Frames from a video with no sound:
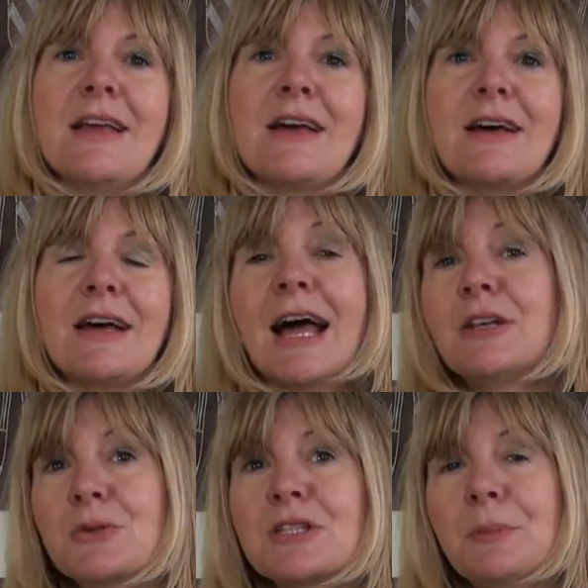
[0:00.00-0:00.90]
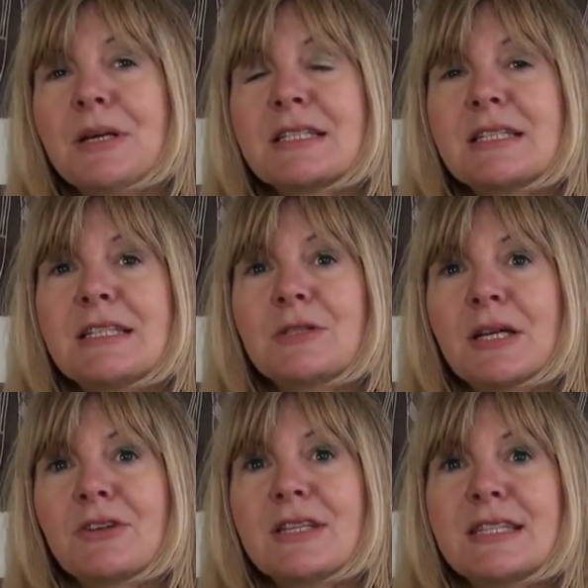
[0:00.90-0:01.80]
and also personally to
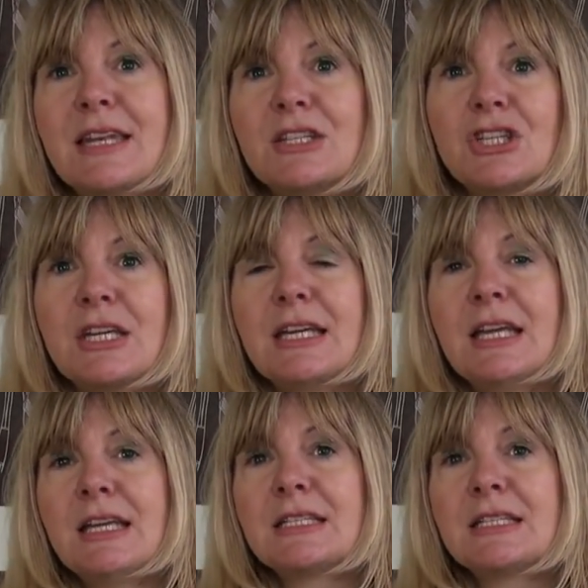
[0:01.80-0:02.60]
increase energy,